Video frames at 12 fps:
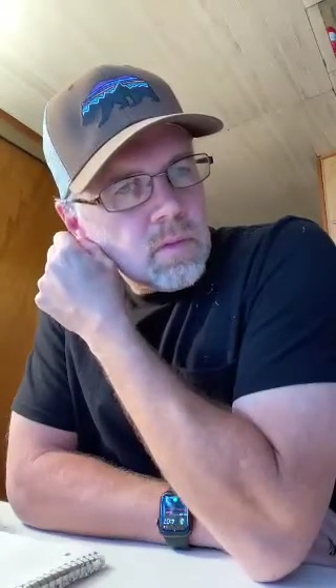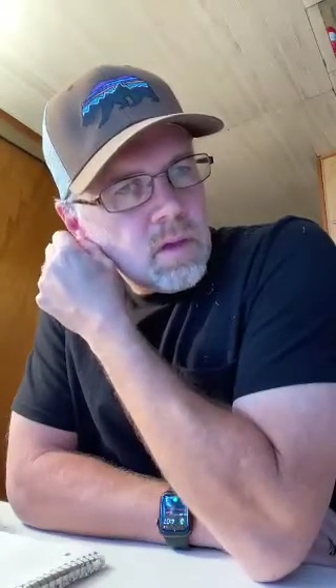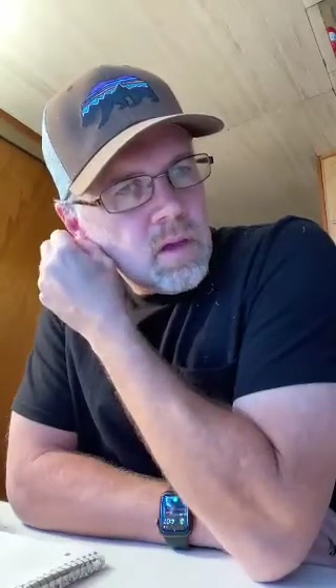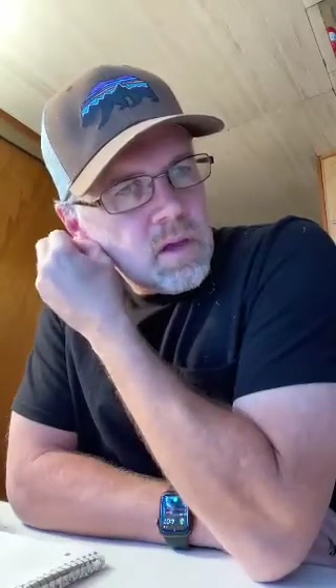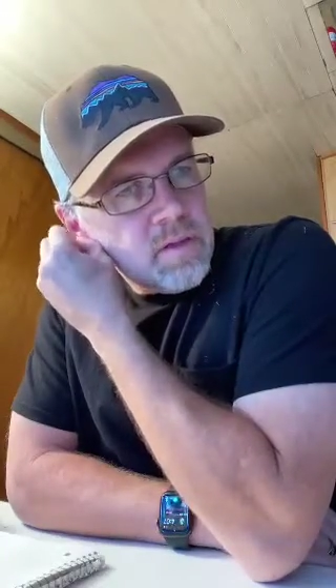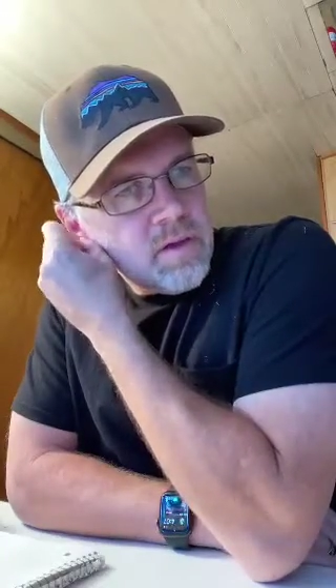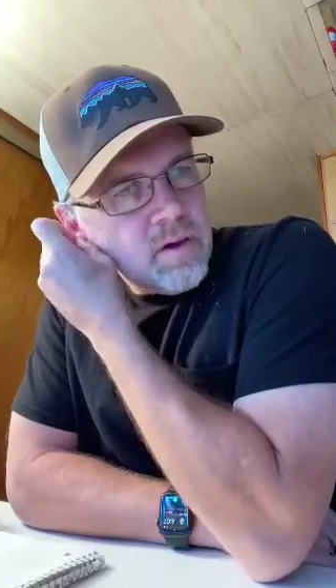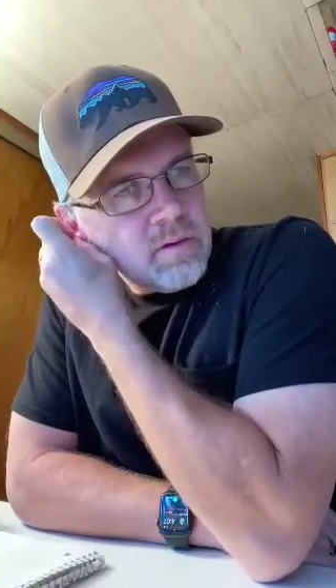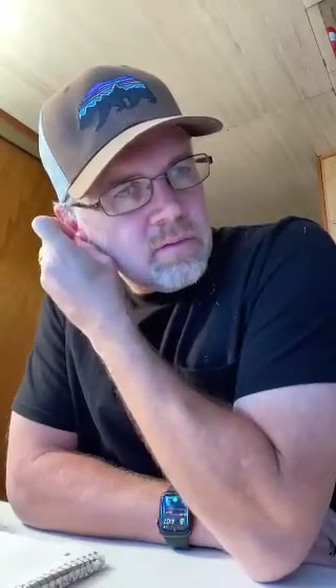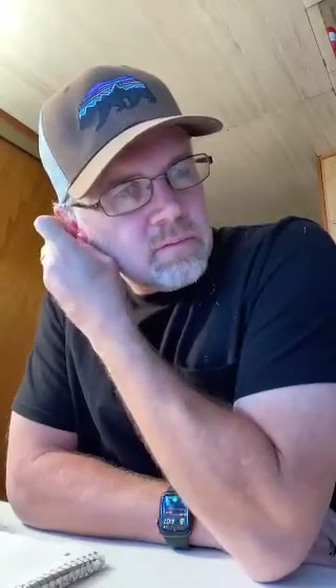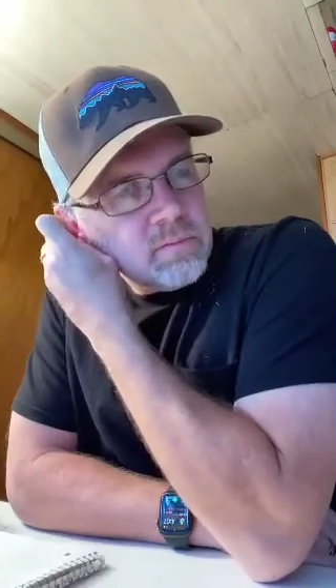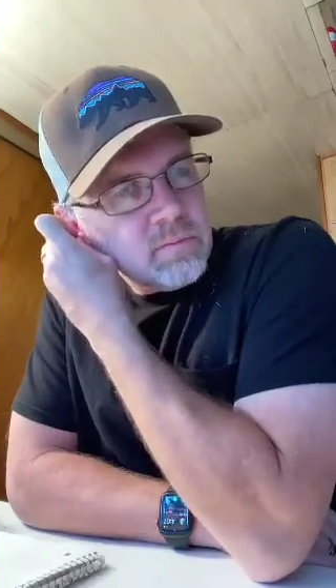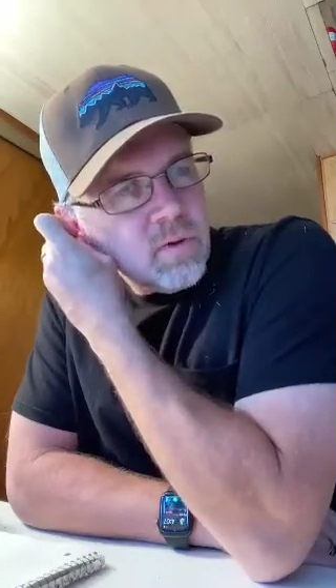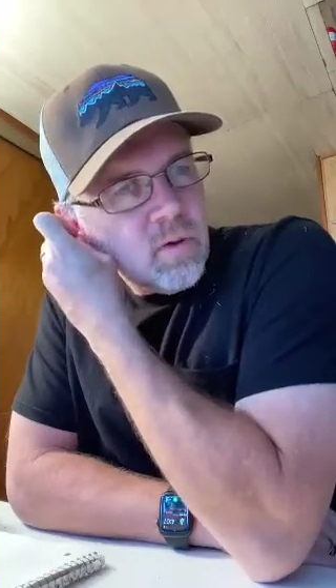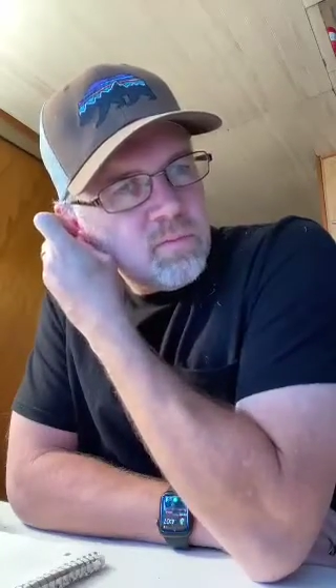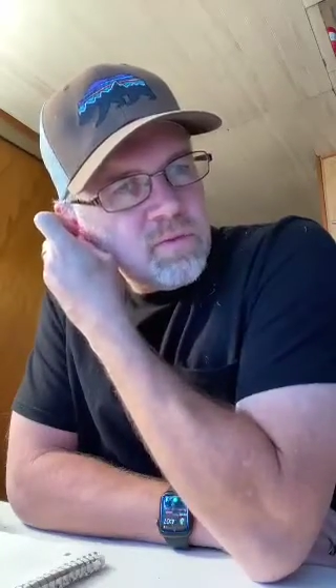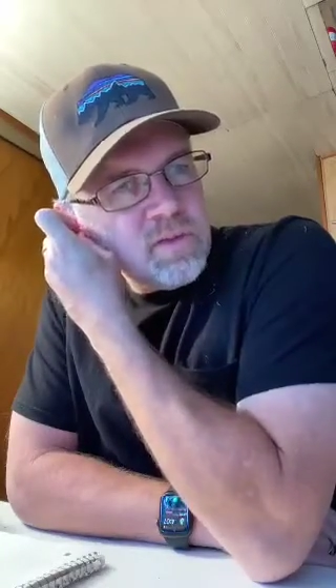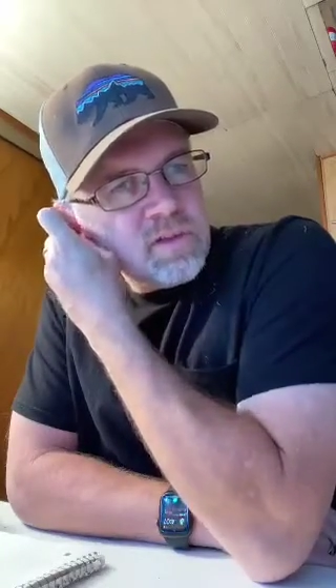Hey there.
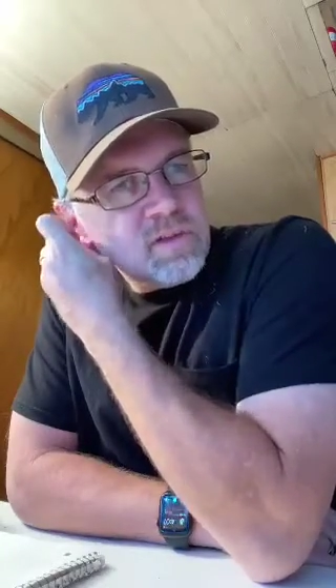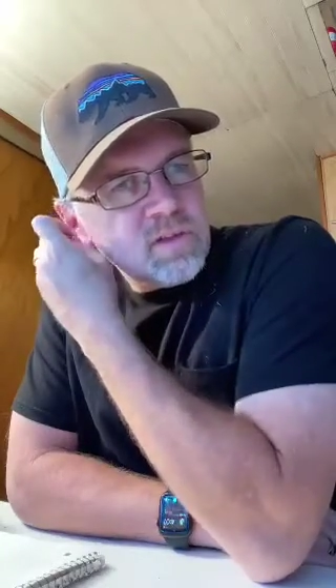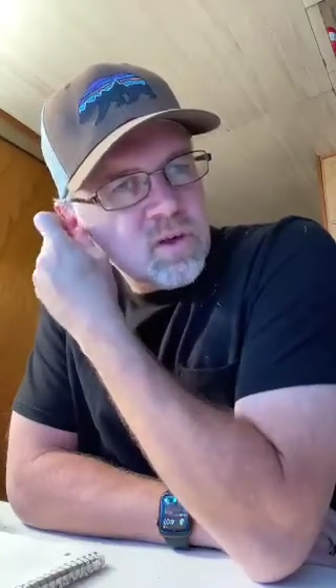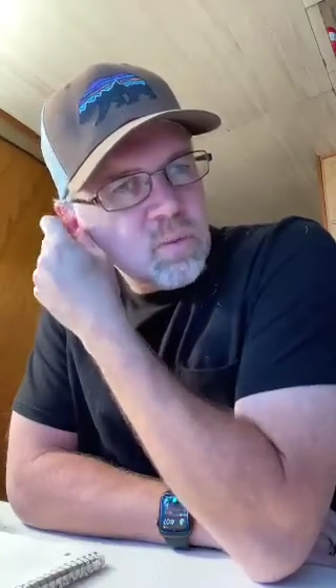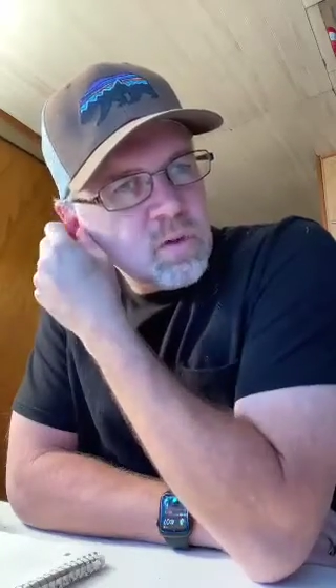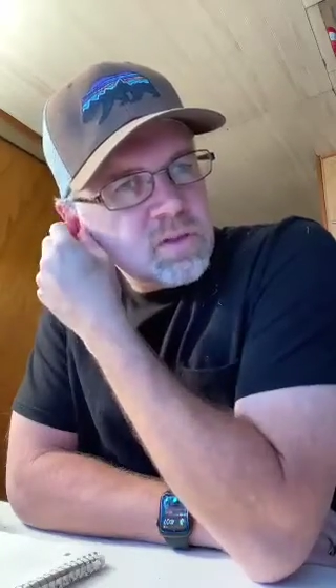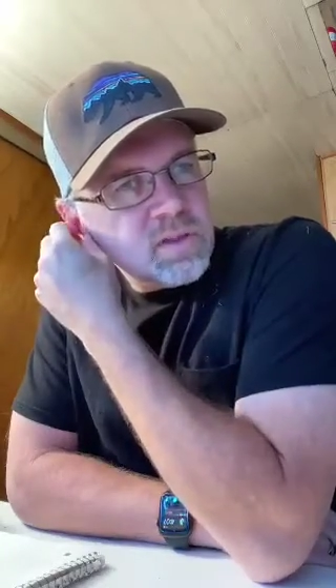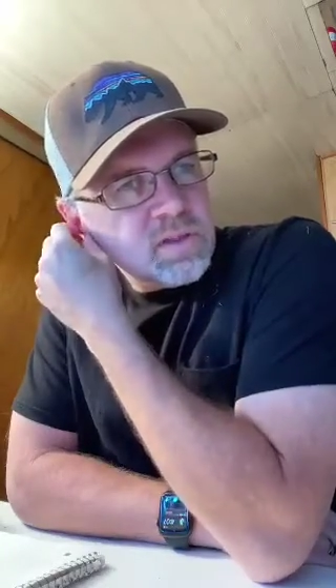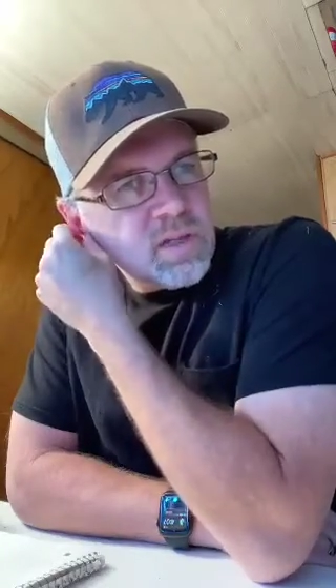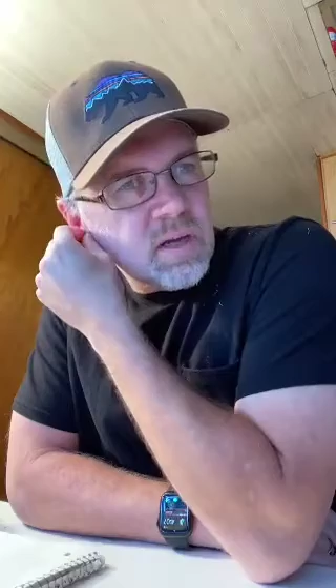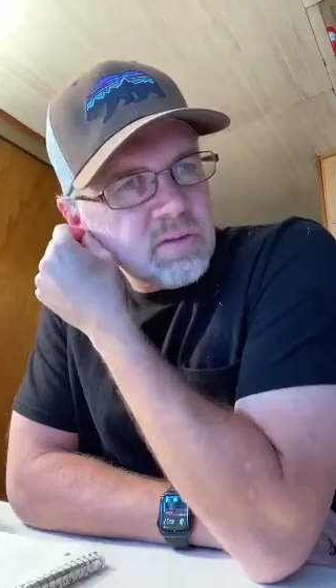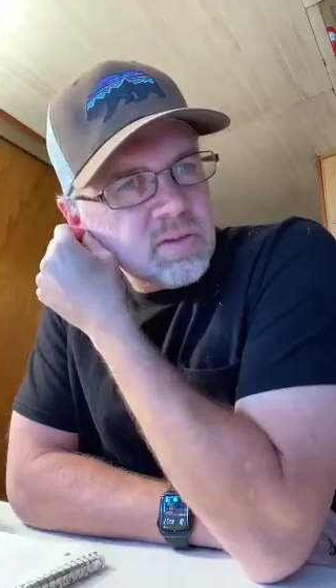Hopefully this is going to work this time.